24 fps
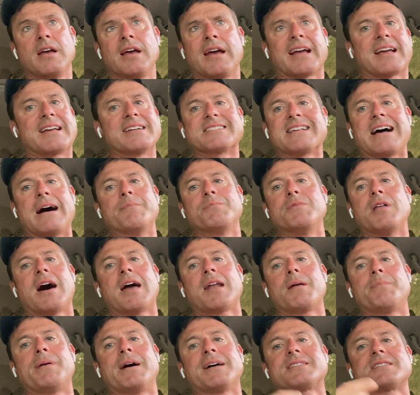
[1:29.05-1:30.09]
Because I'm not
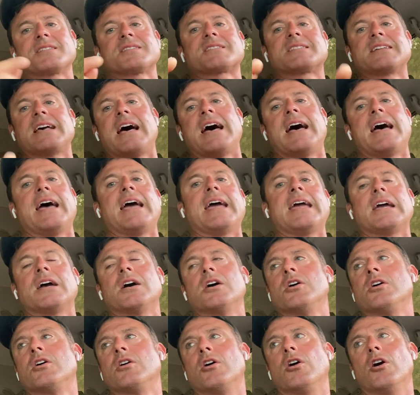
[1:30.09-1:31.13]
about to say,
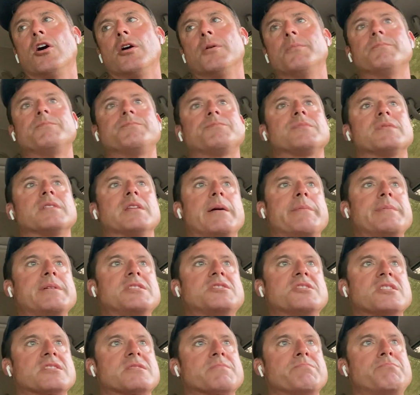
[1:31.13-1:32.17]
oh, let me
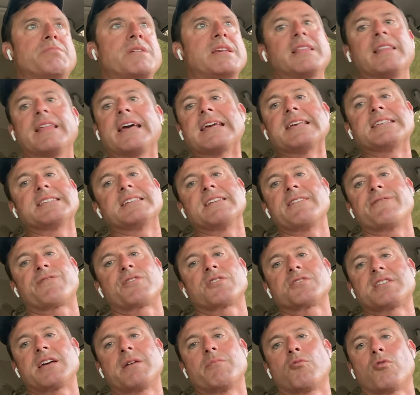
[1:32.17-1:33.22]
just be lazy
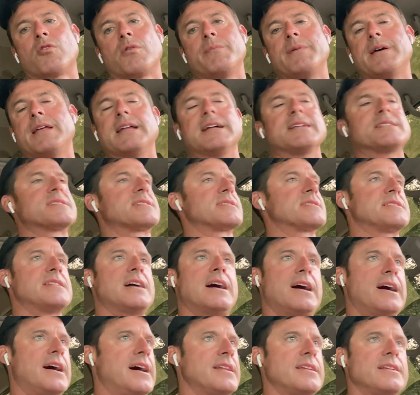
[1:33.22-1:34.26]
for 10 more minutes. It's
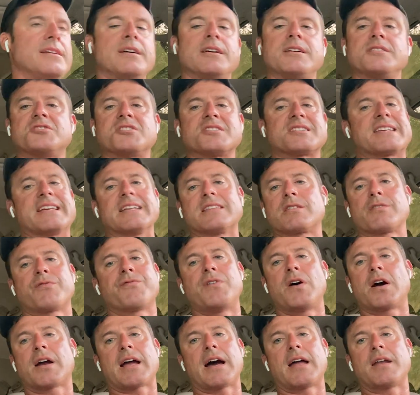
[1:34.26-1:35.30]
not, just get the
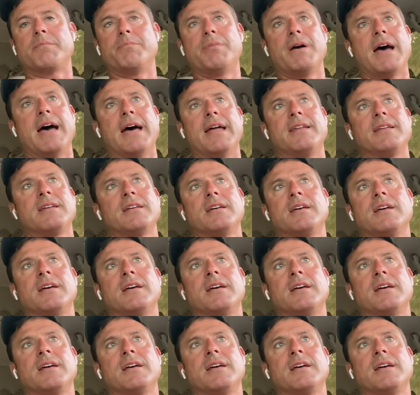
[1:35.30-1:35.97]
fuck out of bed.